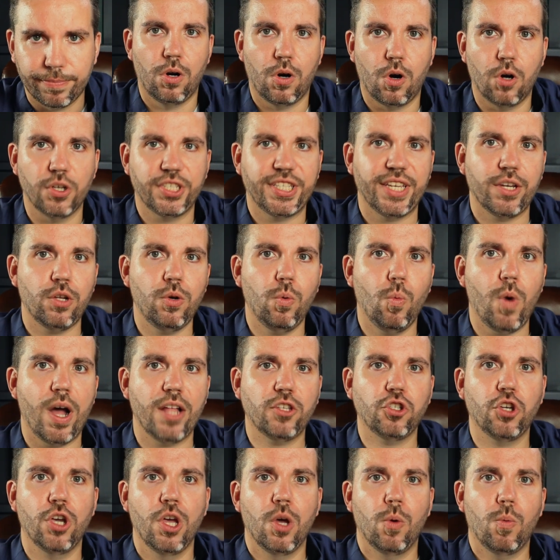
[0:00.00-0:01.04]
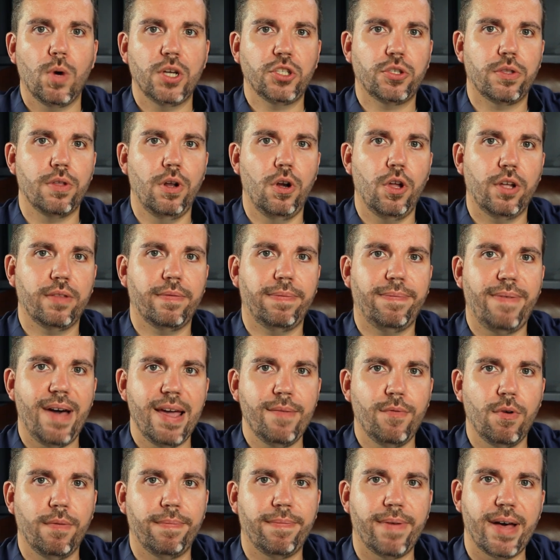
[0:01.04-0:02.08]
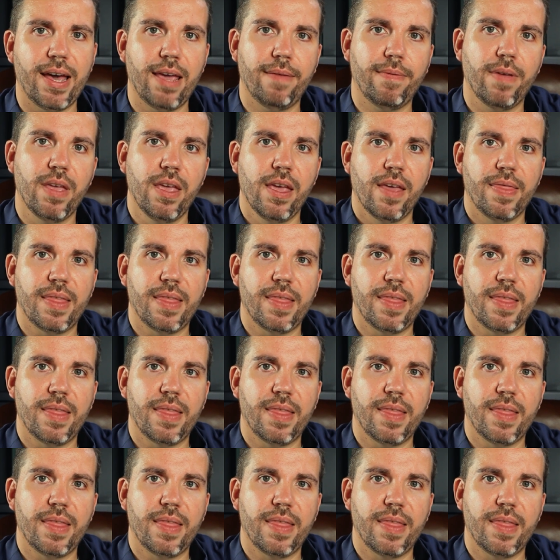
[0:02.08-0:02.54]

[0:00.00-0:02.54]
Our second watch was the lot 505